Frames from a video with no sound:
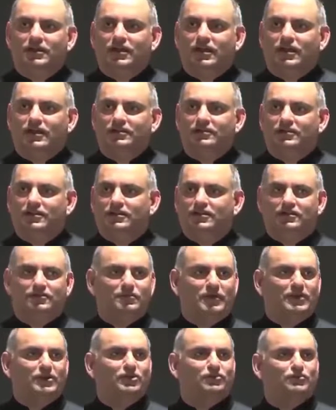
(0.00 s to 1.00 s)
And
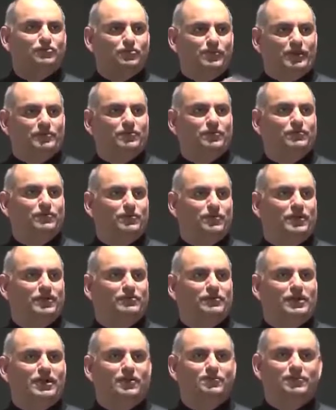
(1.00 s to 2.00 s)
many of you might be familiar
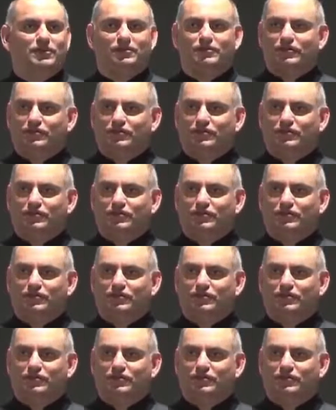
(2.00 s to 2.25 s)
with the company.